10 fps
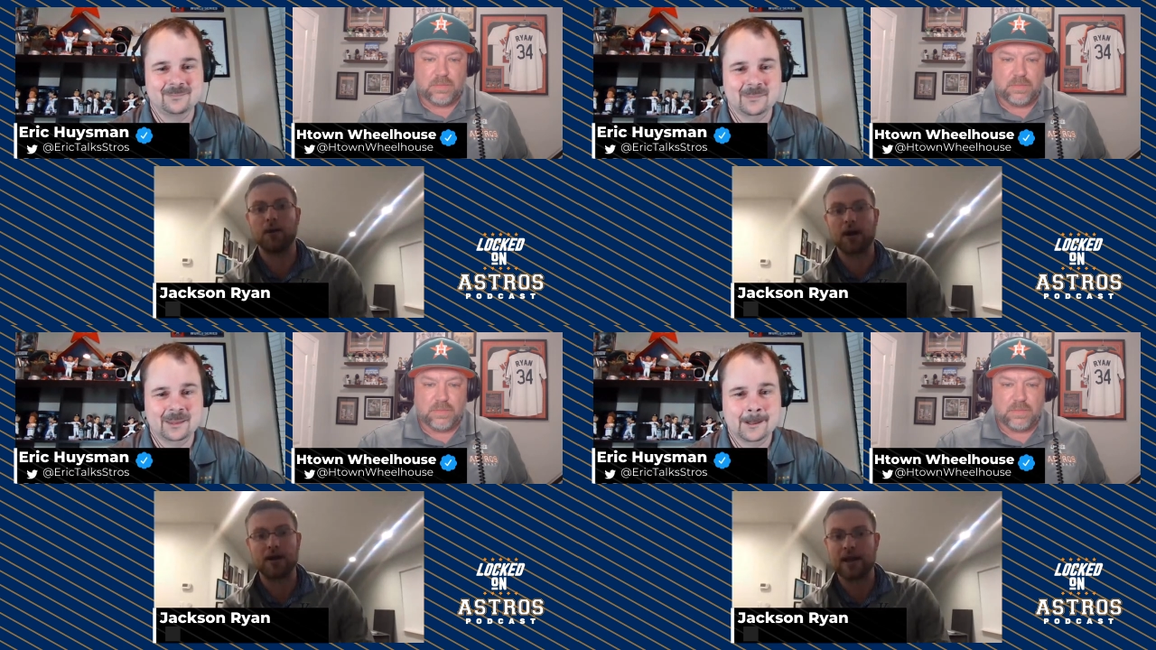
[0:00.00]

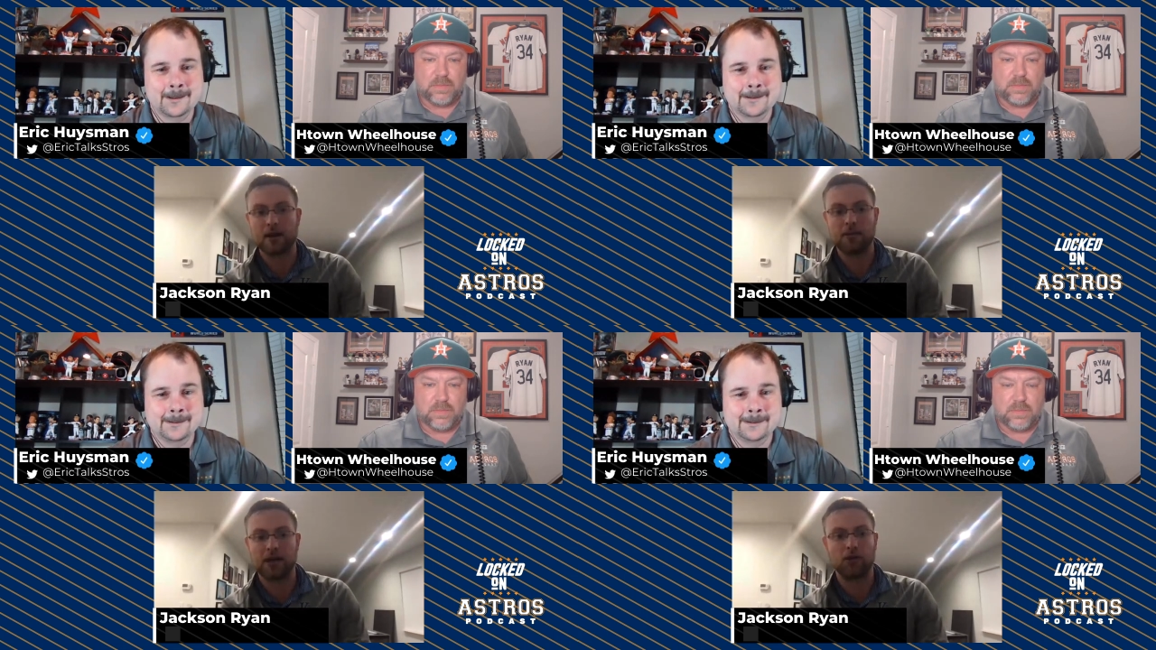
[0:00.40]
Speaker 1: and my
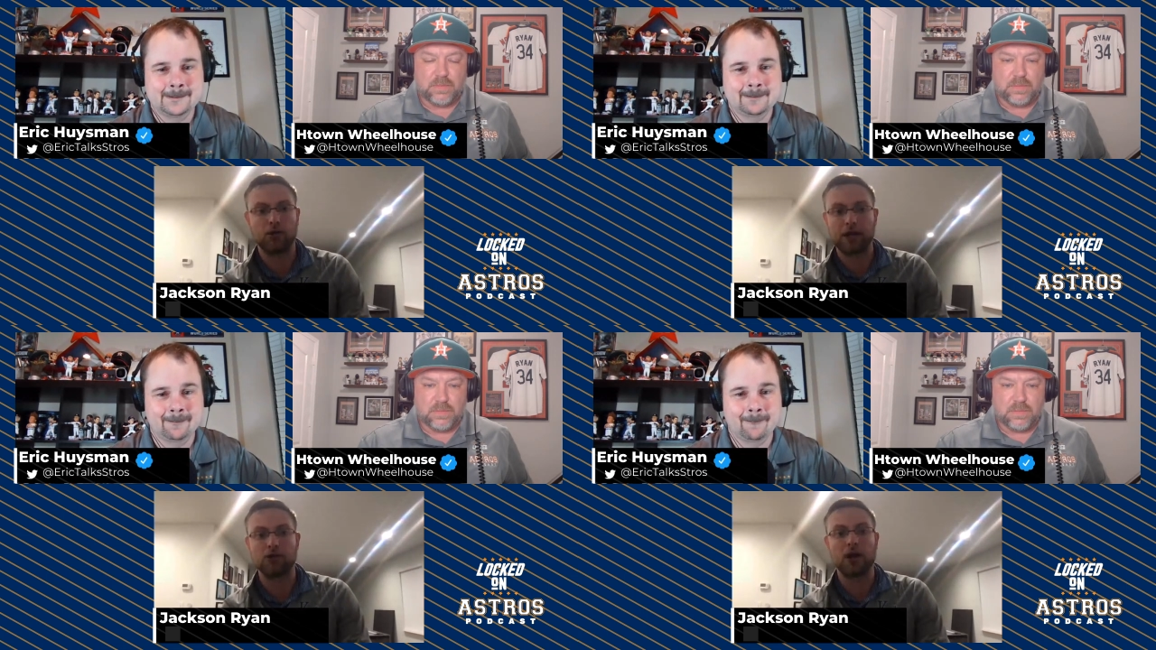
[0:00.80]
dad being
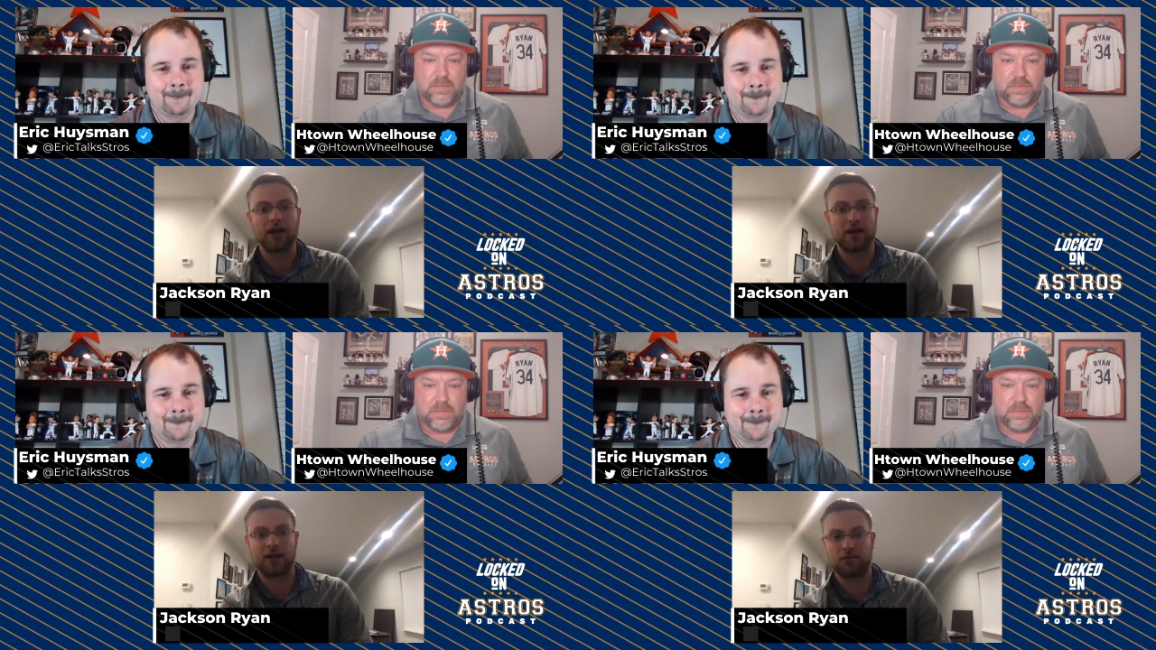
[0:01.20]
Reid
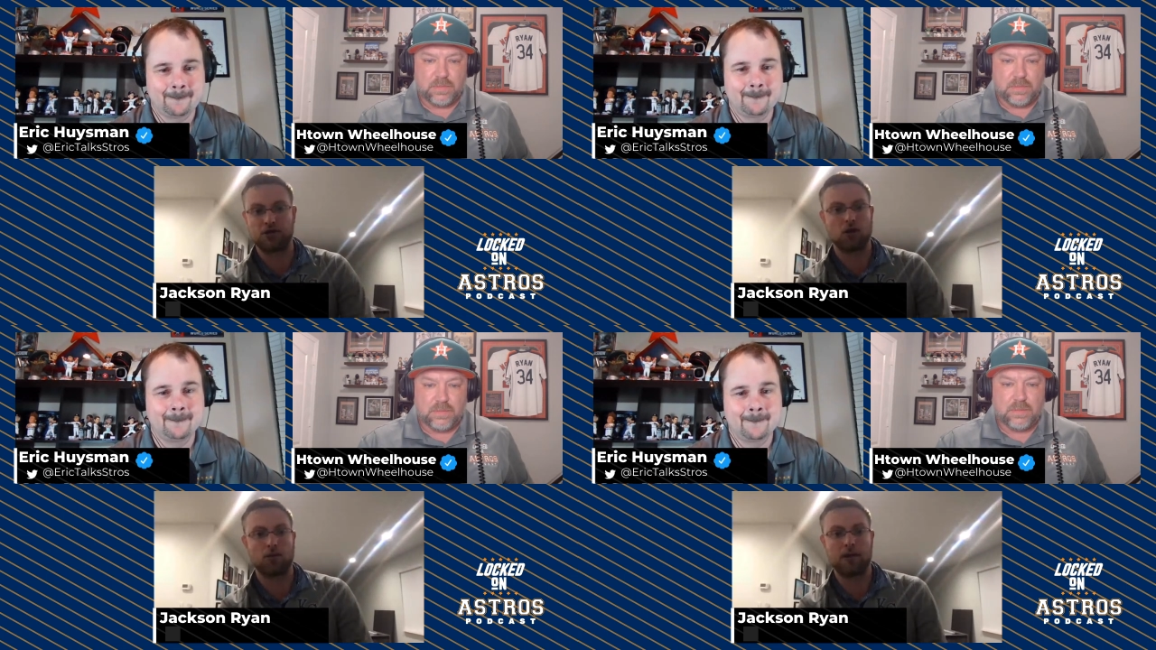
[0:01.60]
Ryan. They've
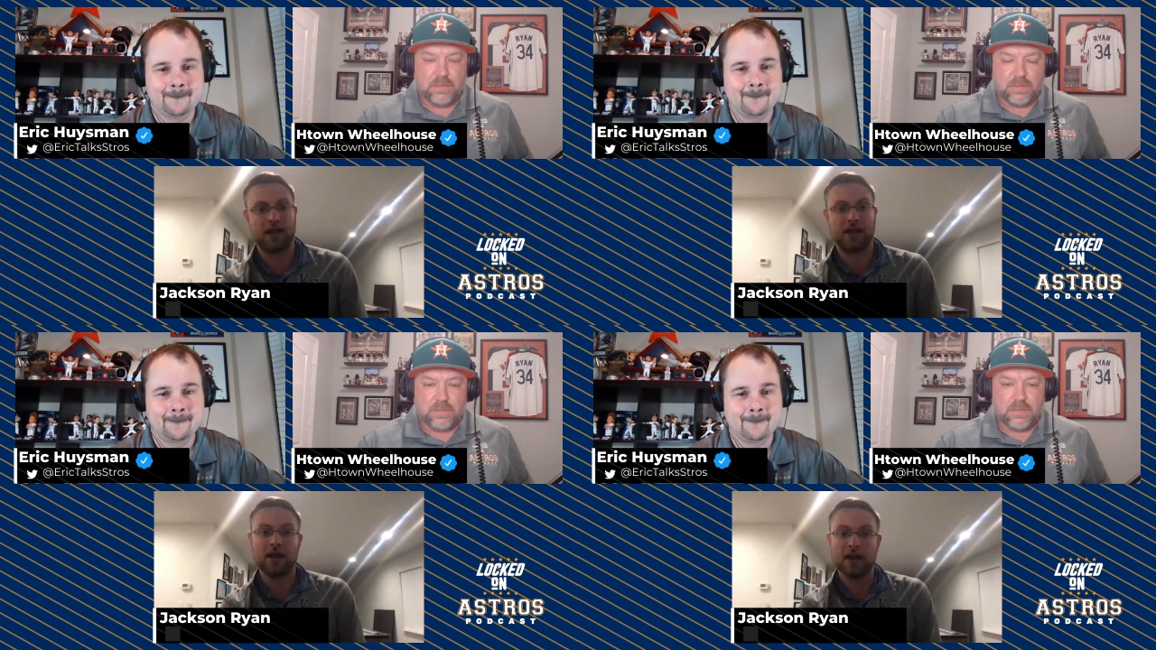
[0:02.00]
shown
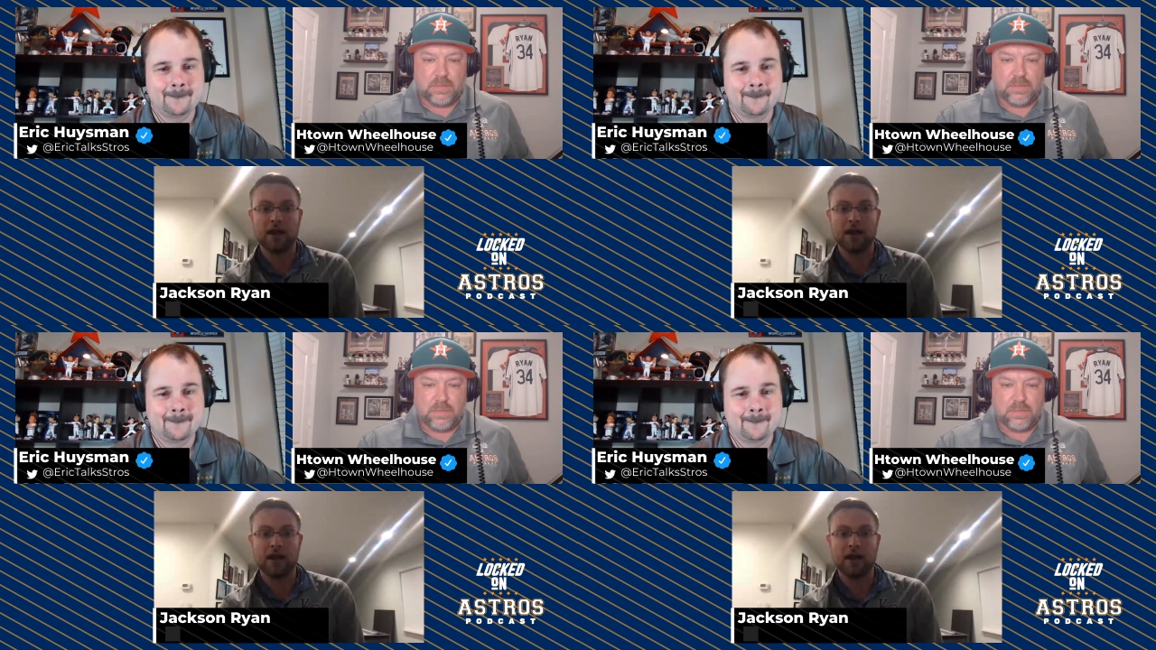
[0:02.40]
me